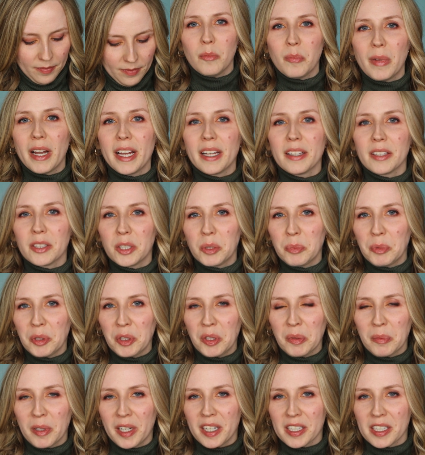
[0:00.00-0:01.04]
My Allure
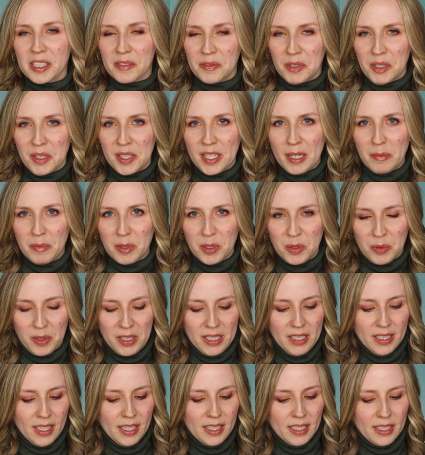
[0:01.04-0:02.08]
Beauty Box for December
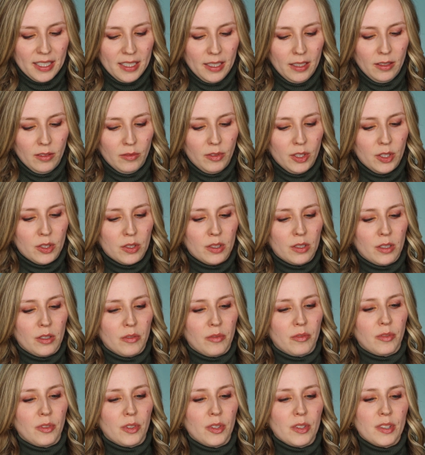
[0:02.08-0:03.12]
2019 featured a
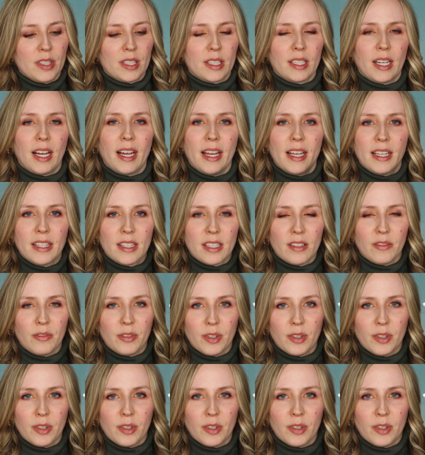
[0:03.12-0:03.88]
full-size